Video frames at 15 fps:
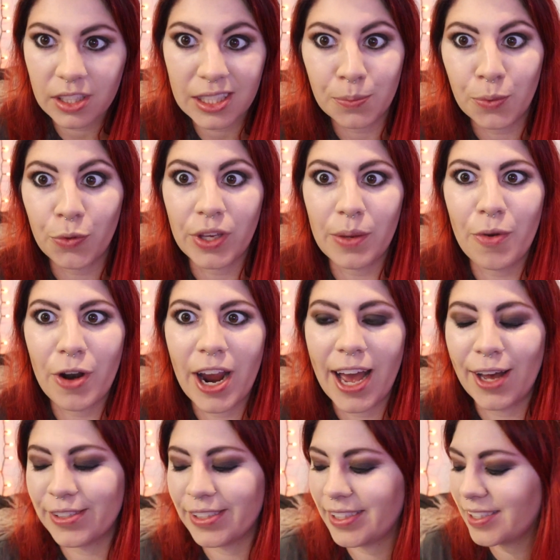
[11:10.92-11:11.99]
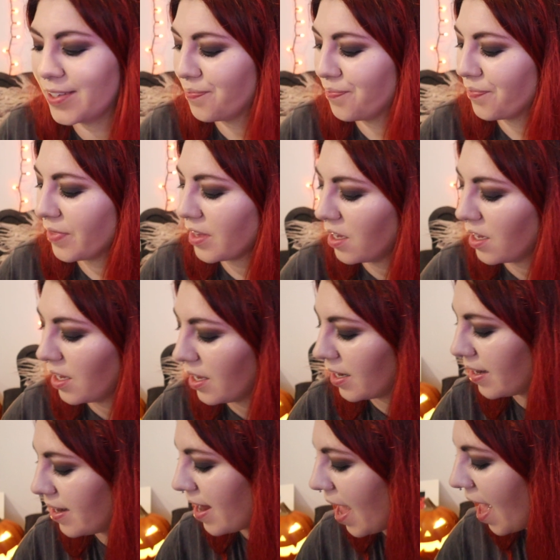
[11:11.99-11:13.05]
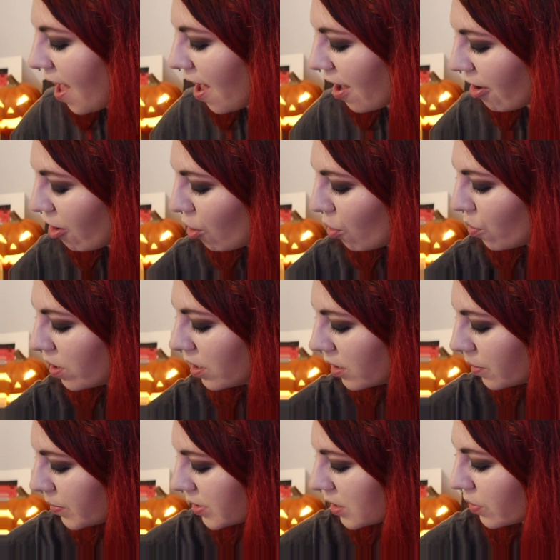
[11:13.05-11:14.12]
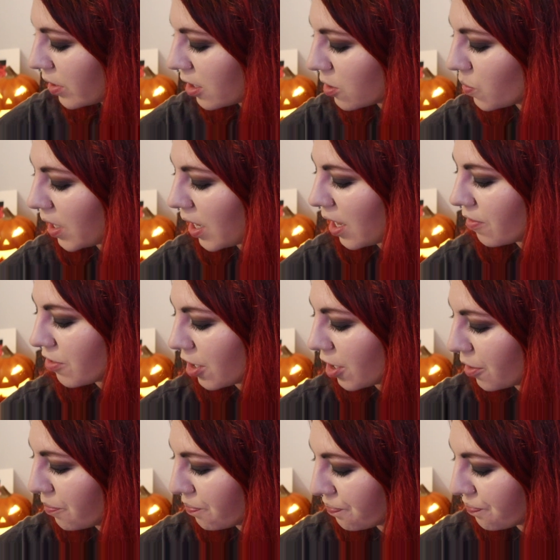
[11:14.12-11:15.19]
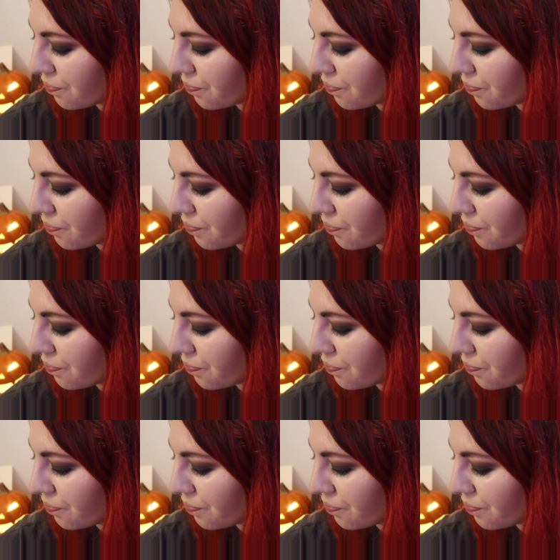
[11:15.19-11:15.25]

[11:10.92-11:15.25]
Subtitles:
Spooky brows. Now, let me see what else we have here.